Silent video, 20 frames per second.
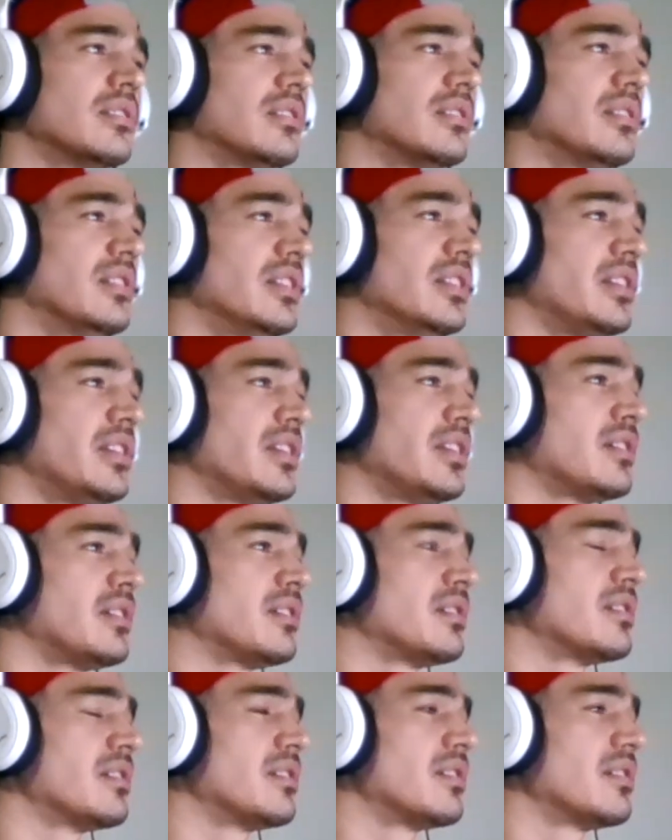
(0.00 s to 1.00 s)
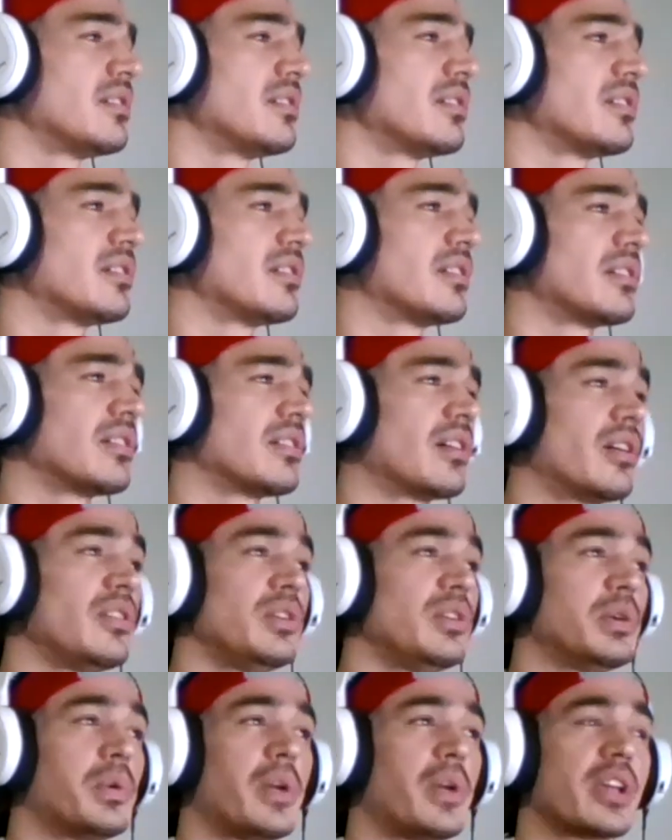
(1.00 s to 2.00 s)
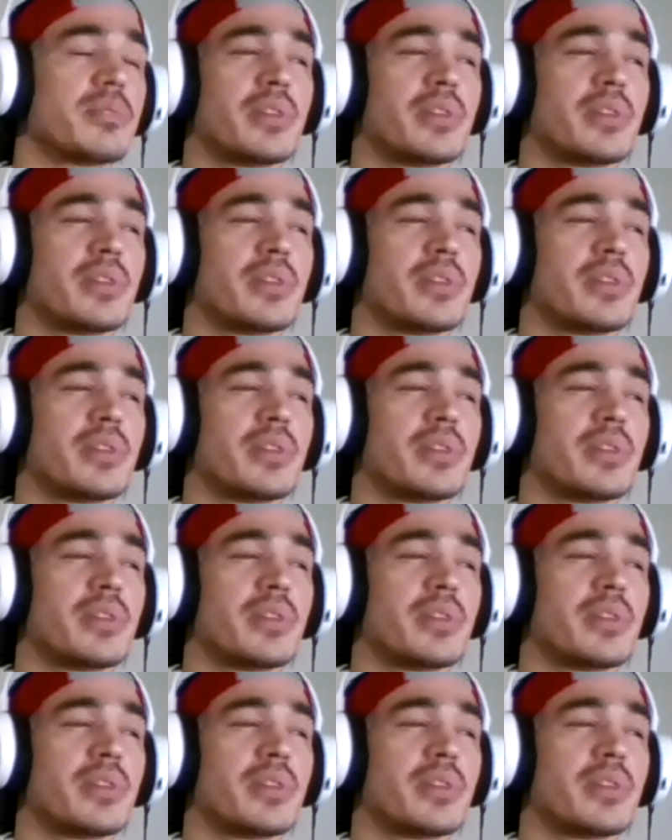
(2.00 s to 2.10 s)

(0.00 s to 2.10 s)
Lilly, are you awake,